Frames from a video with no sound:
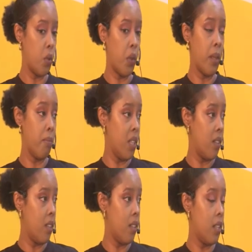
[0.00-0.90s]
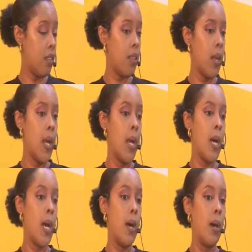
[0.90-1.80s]
or their businesses.
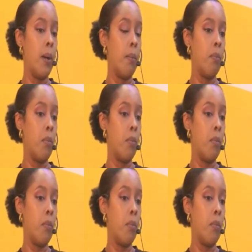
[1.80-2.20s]
I